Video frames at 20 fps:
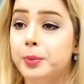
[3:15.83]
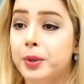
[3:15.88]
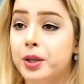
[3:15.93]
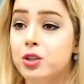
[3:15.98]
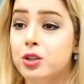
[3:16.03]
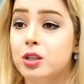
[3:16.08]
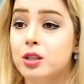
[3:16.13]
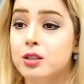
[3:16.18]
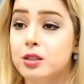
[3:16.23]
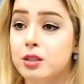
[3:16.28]

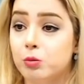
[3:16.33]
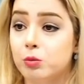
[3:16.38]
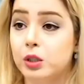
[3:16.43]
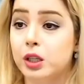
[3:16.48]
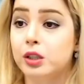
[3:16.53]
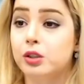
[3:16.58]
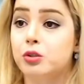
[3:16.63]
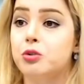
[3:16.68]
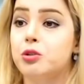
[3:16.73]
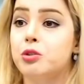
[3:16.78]
patient
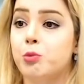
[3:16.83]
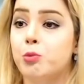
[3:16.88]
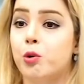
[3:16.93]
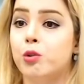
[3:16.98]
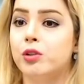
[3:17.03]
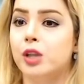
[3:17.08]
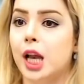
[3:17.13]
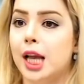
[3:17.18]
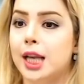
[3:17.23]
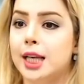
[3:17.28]
simulators more
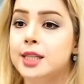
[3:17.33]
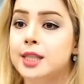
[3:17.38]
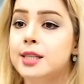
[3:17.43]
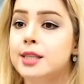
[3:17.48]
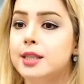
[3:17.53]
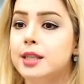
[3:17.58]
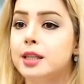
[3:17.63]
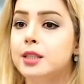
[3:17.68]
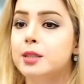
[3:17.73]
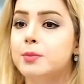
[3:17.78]

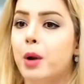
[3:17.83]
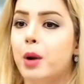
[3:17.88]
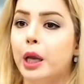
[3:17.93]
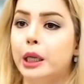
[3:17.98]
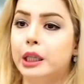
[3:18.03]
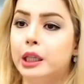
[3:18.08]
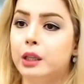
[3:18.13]
realistic by